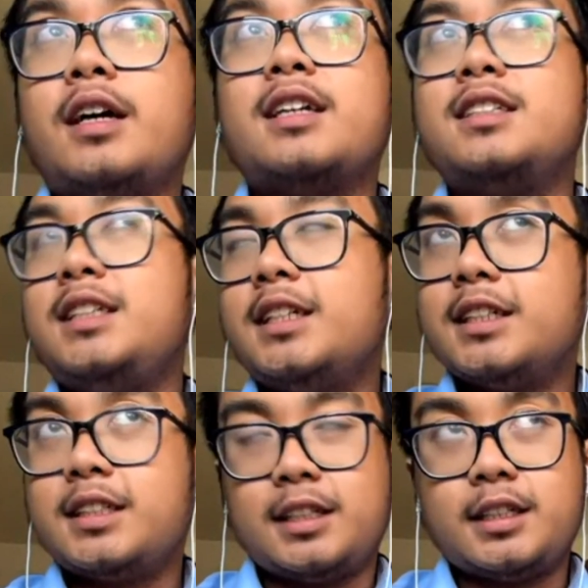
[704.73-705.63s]
I can see
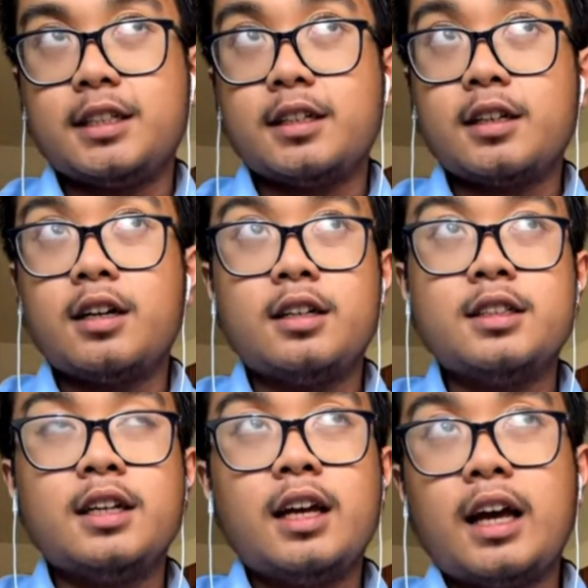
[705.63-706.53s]
this in Kierkegaard,
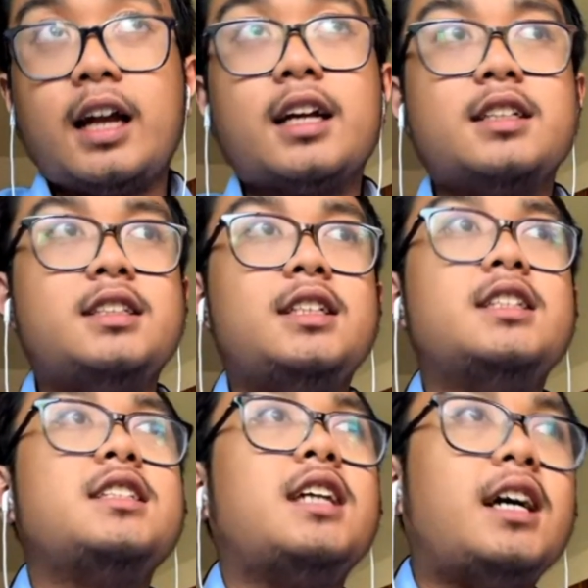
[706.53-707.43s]
and I can see
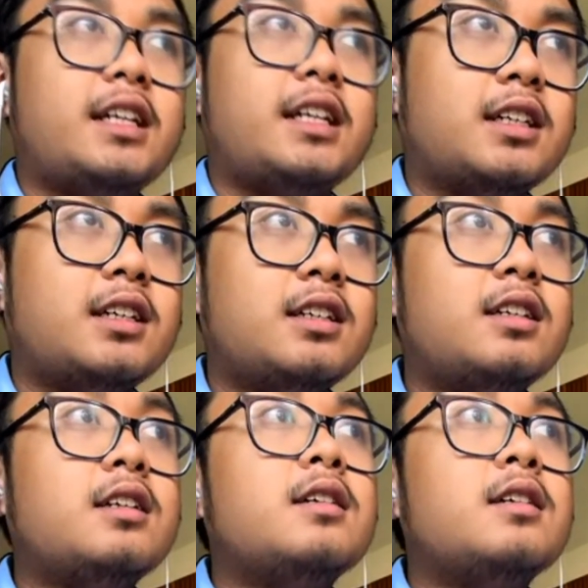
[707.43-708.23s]
this in Heidegger,